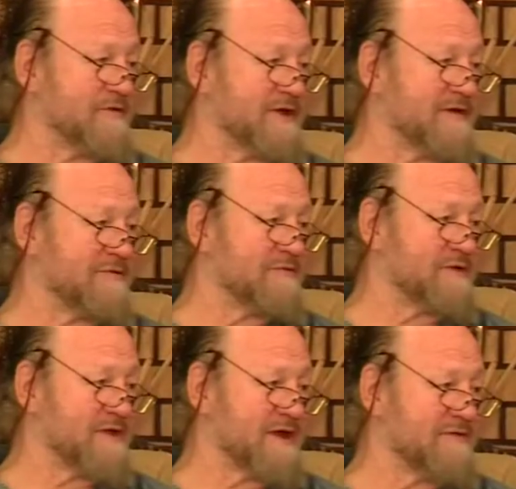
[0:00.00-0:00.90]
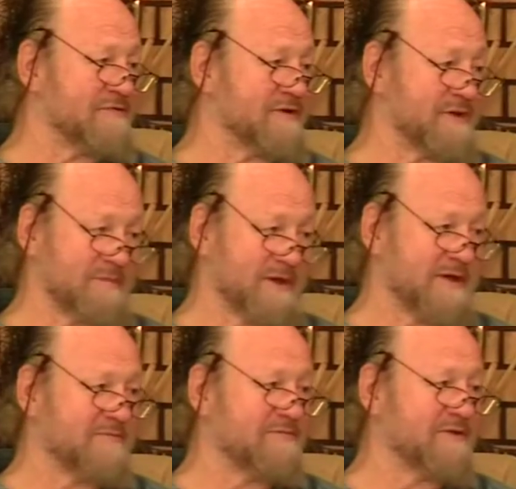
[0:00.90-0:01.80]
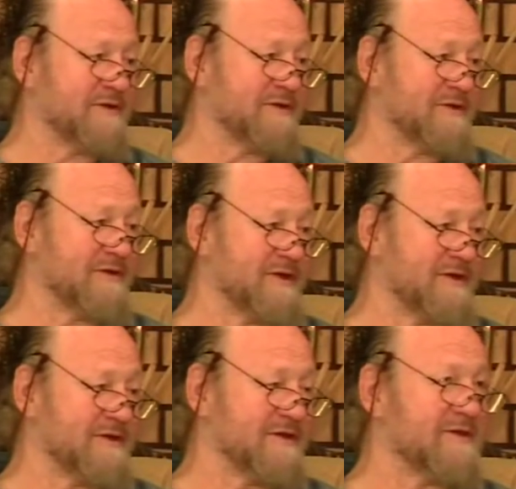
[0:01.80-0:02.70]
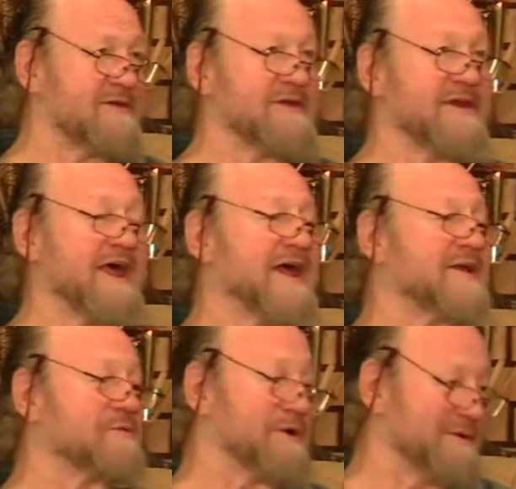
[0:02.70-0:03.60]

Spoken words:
elephant had made him feel inadequate.